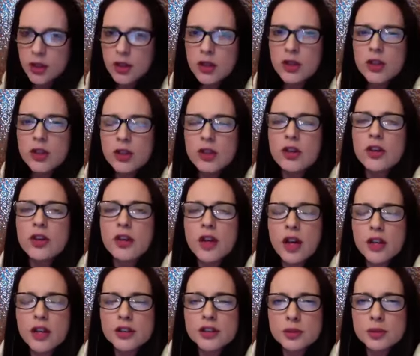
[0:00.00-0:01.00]
You're an
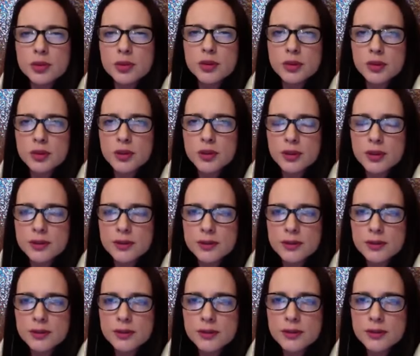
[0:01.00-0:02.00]
entrepreneur.
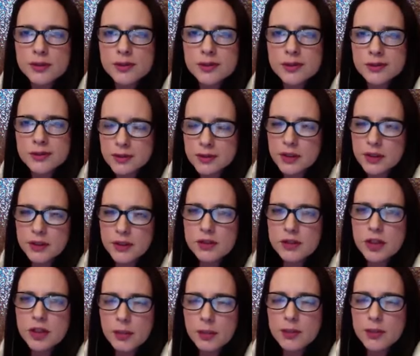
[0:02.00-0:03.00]
You
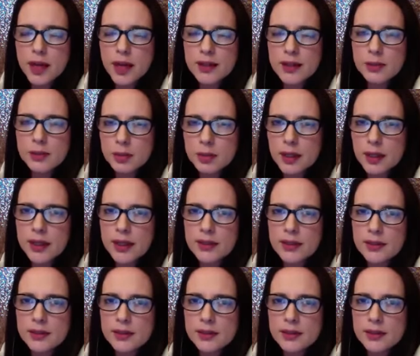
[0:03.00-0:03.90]
jumped out the plane.